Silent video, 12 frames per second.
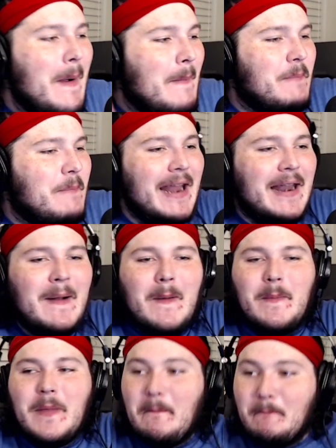But
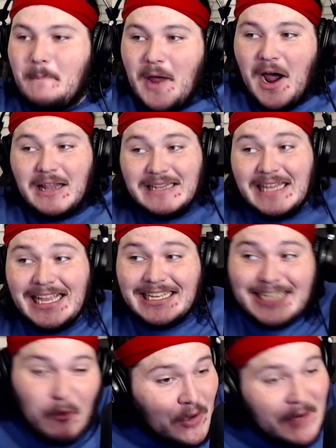League is
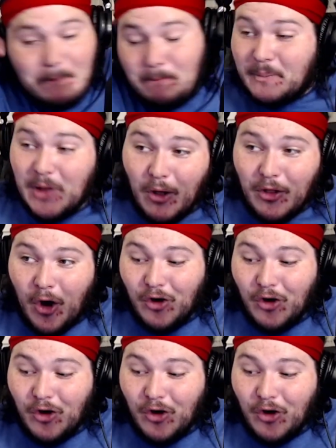like, we're gonna blow the whole